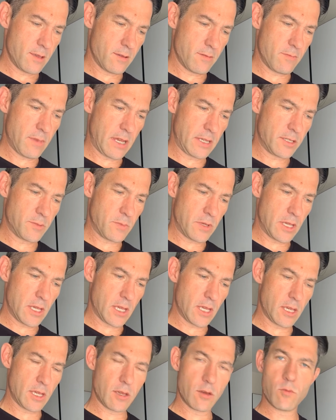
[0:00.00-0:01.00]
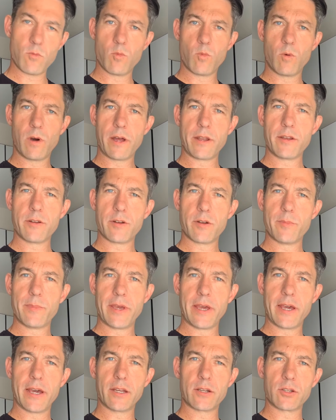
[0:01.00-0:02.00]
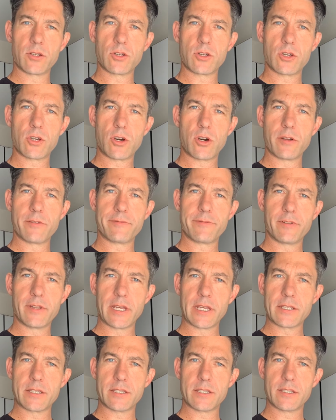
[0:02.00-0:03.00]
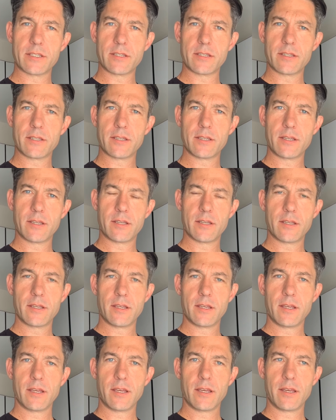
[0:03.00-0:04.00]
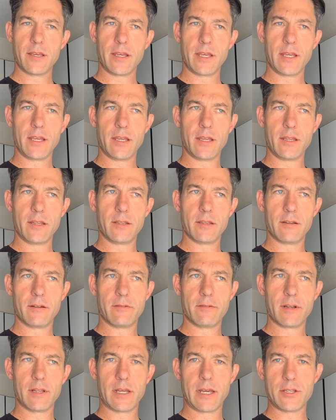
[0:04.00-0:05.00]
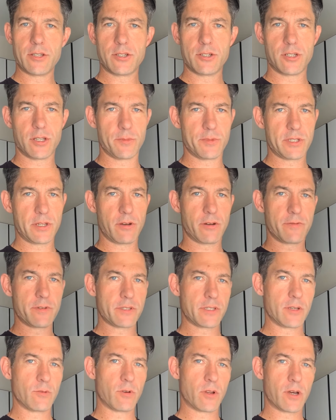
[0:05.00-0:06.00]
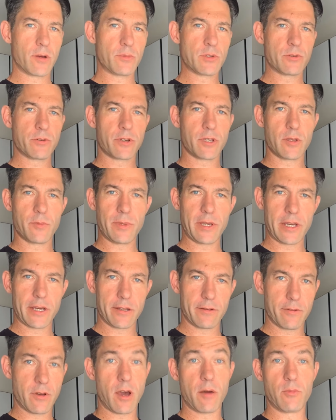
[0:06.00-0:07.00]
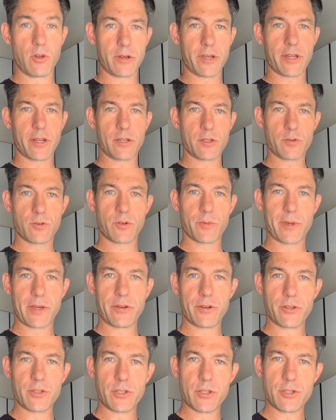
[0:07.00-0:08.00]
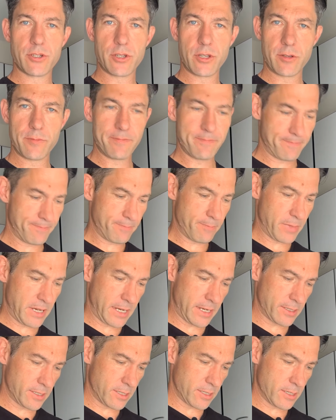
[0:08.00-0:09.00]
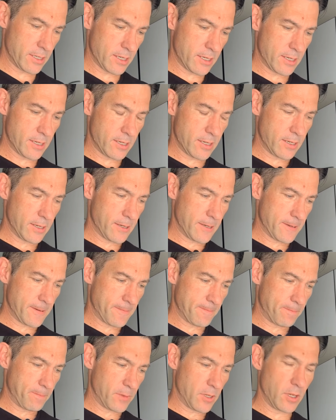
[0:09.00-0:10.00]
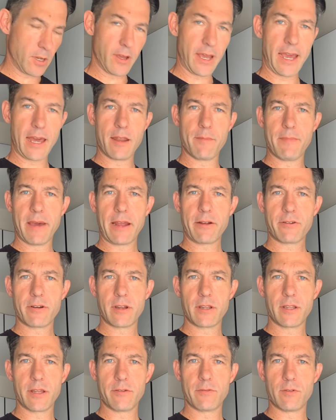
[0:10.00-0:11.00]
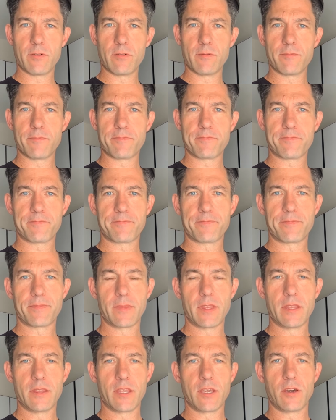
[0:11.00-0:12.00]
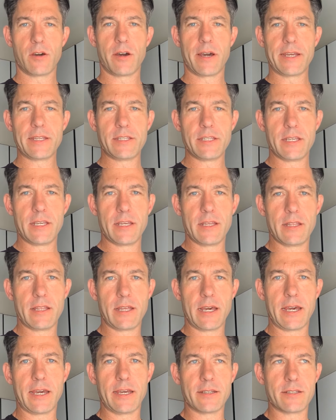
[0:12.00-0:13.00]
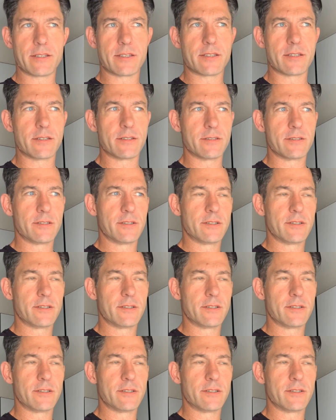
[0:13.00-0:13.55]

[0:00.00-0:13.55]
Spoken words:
It makes me wonder about conflict in relationships. Now, obviously, what I'm talking about, I'm not going to talk about on YouTube, but, you know, at a macro level, the idea that